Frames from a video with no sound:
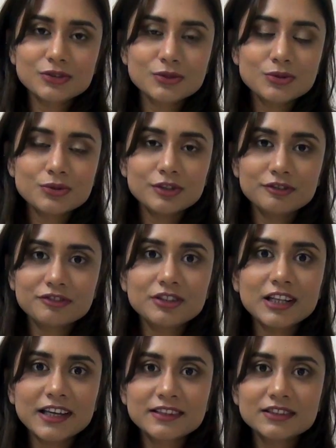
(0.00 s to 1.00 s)
So if you
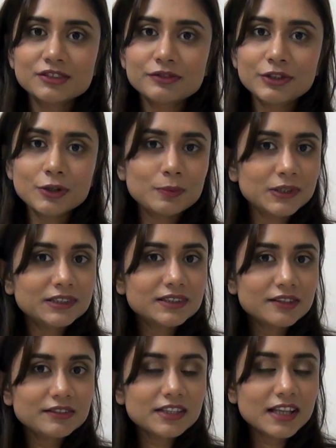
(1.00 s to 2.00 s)
like this video, please
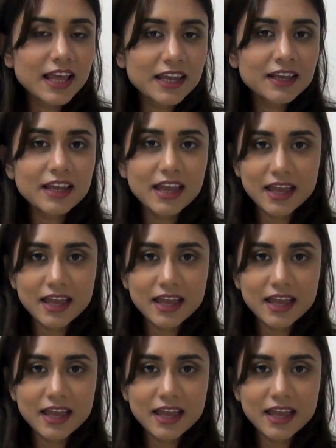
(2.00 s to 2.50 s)
give it a like